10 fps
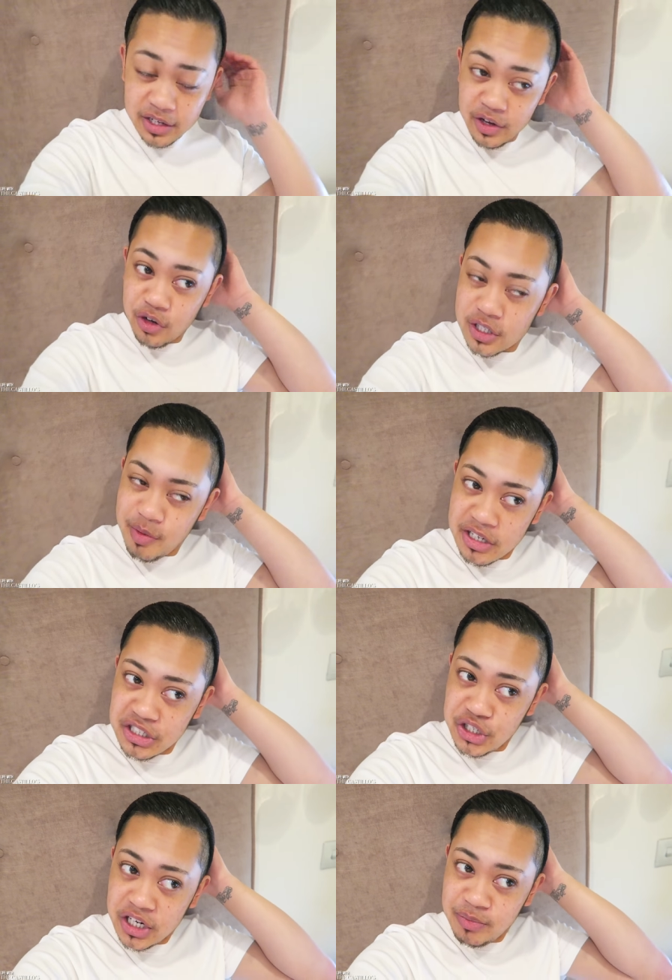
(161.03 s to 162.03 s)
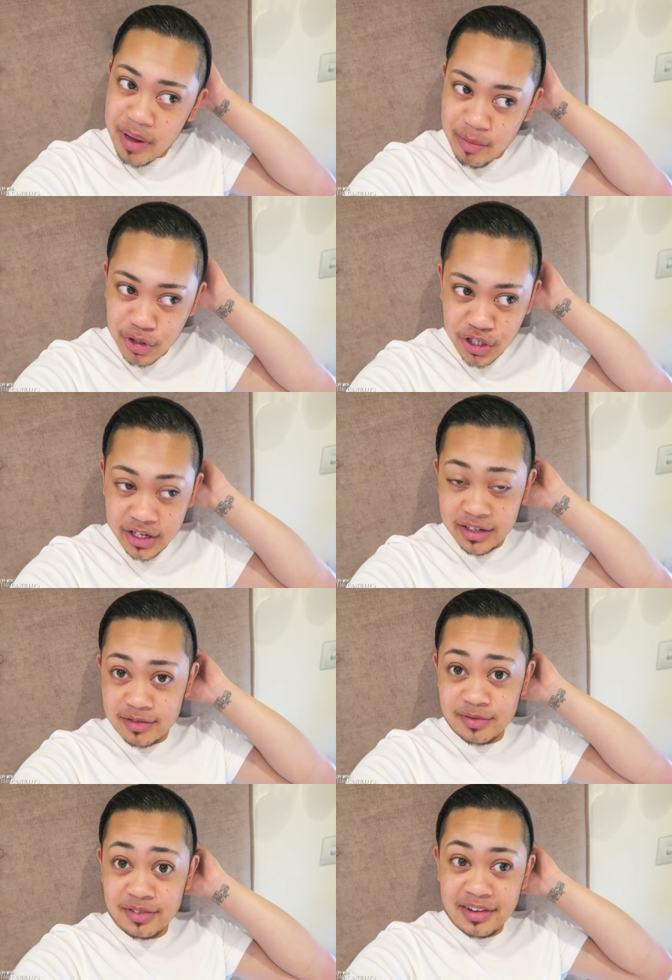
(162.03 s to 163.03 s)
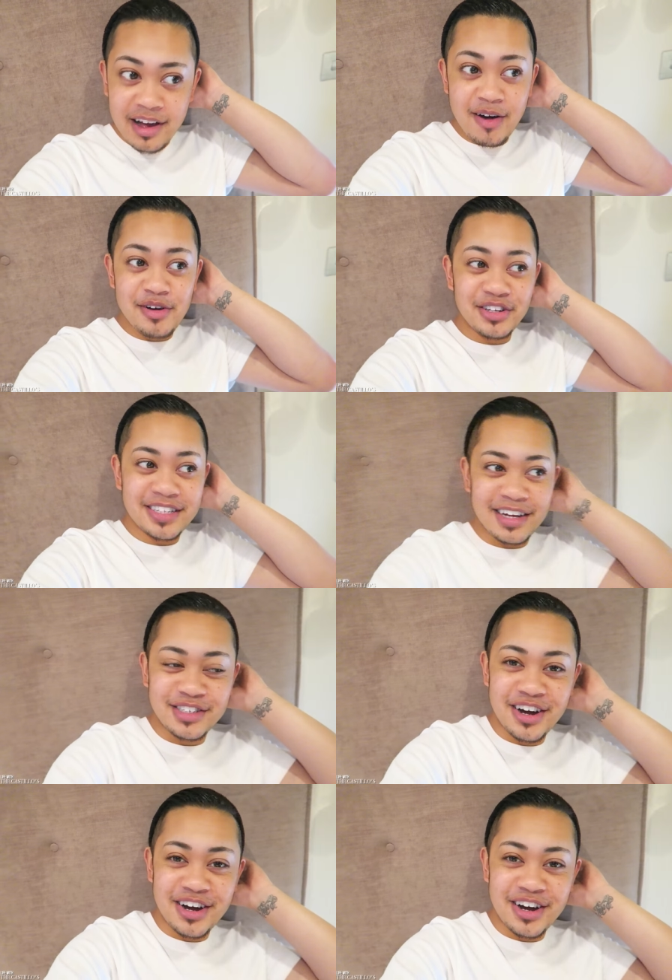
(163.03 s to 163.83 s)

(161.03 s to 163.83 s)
You got spicy chili pepper chicken. Oh my god, it's like a